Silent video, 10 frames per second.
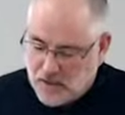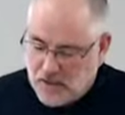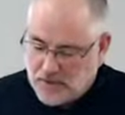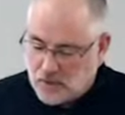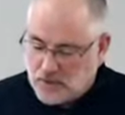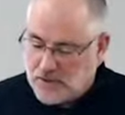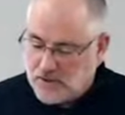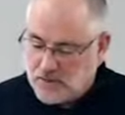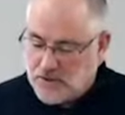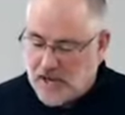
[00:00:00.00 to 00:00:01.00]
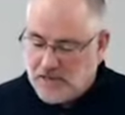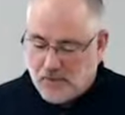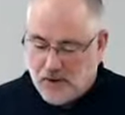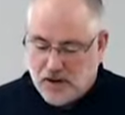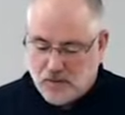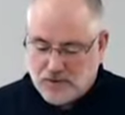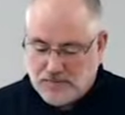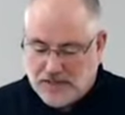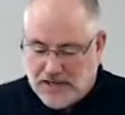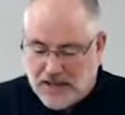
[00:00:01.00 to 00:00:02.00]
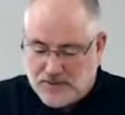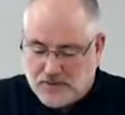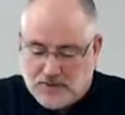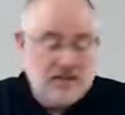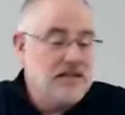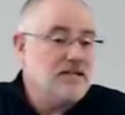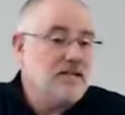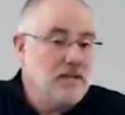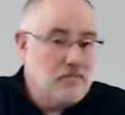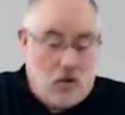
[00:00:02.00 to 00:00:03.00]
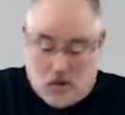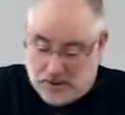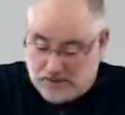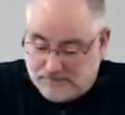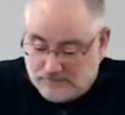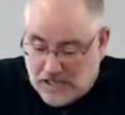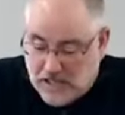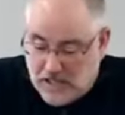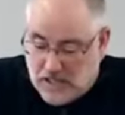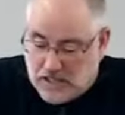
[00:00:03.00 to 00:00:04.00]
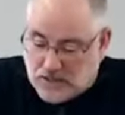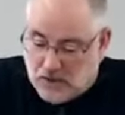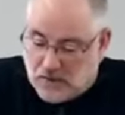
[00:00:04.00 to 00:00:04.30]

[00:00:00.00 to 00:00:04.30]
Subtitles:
And so Tyndale's dying prayer was being answered, at least in part. So the